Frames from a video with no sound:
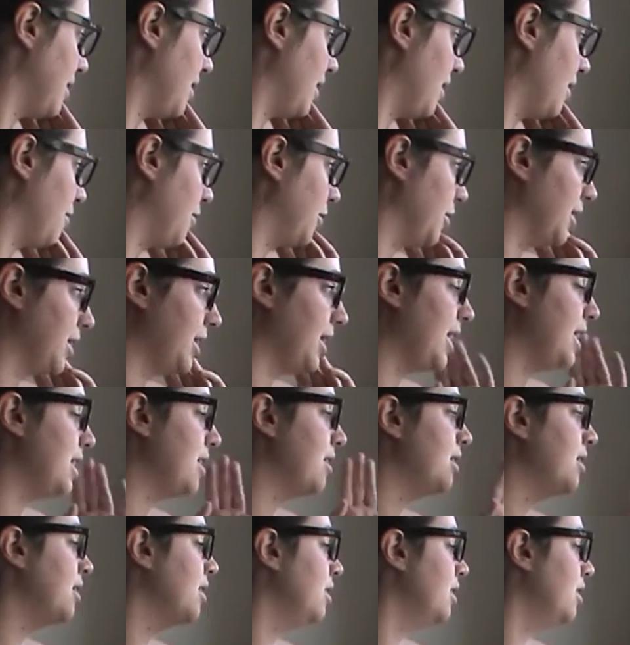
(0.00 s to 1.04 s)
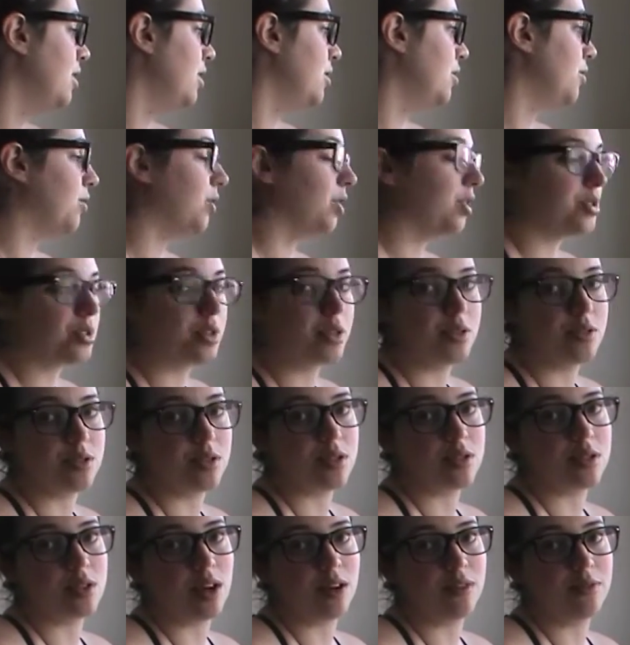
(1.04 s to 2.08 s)
that I really like. You can also use the
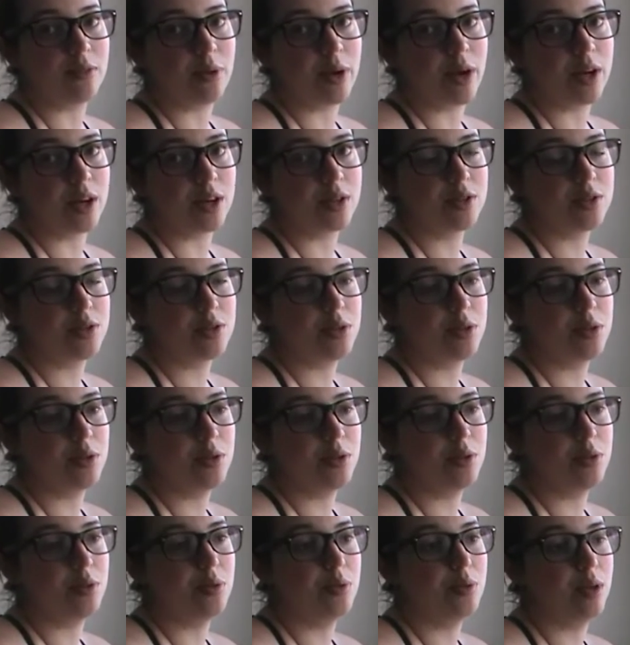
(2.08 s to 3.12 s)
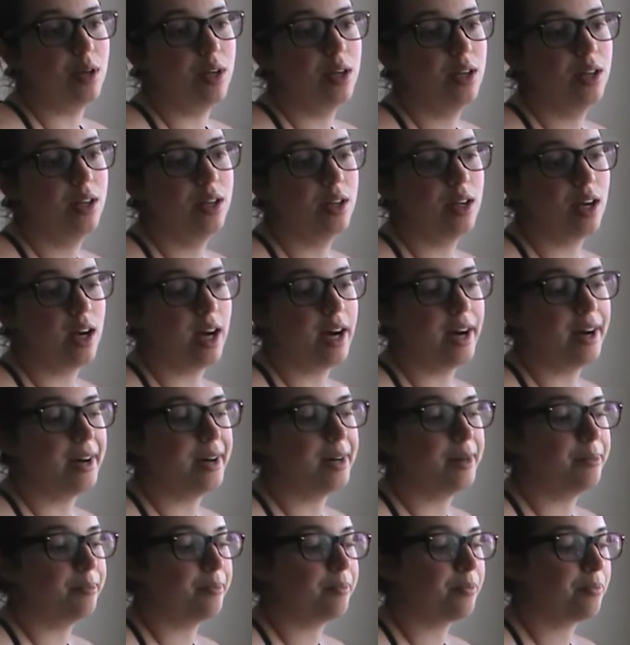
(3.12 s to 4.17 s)
software to
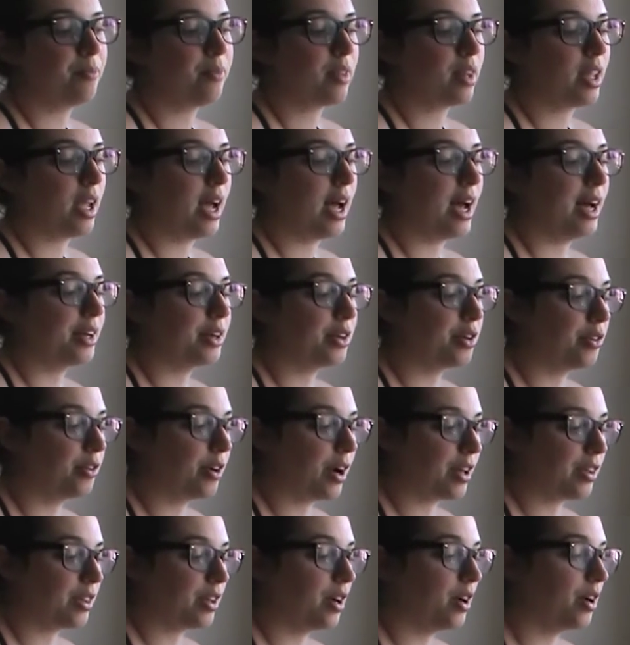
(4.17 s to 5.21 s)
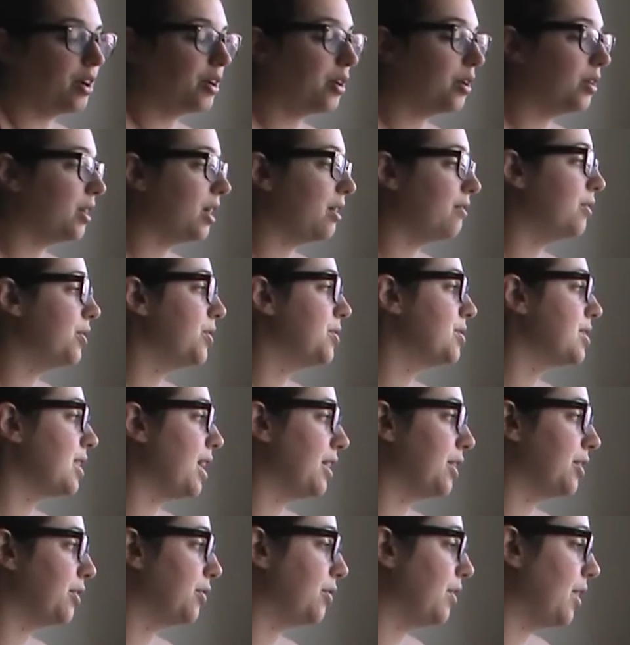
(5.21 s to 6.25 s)
add and correct the audio levels,
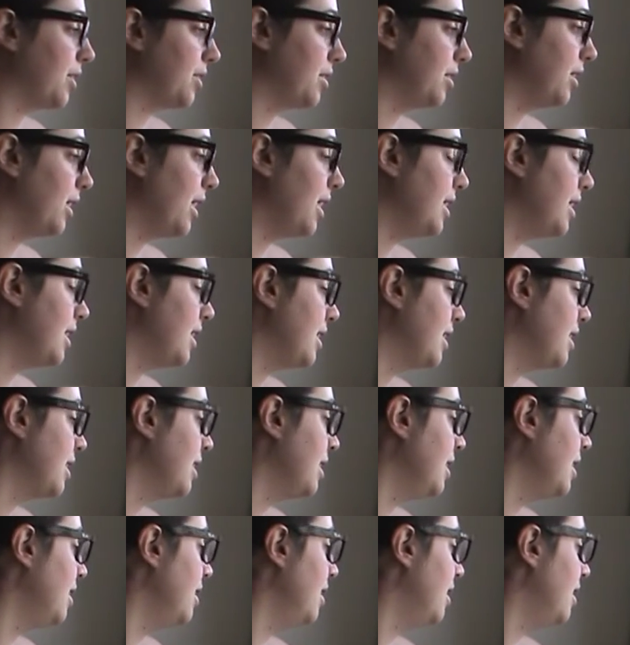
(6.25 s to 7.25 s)
add and correct the lighting.